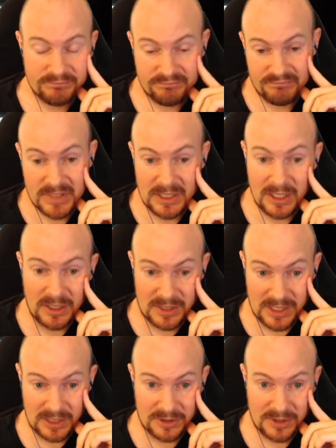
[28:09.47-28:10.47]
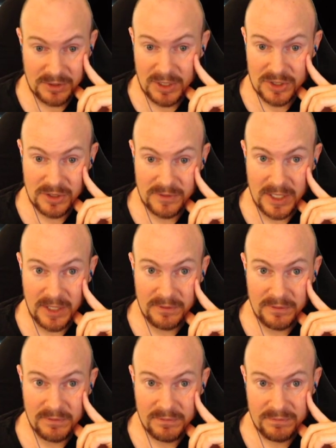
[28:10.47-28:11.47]
slug sector, so I should have
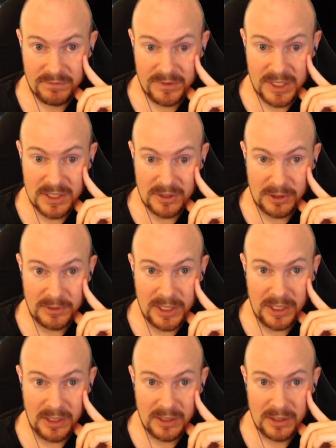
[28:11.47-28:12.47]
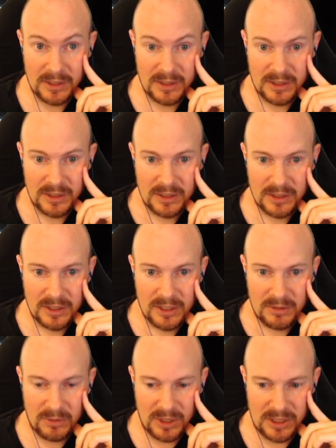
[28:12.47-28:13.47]
gotten these already.
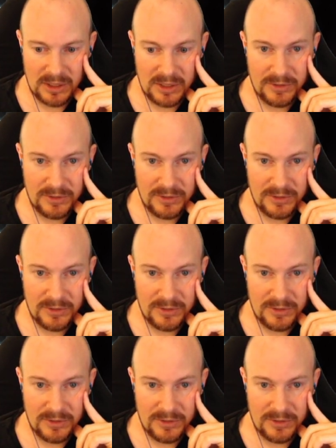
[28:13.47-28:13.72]
We'll get the level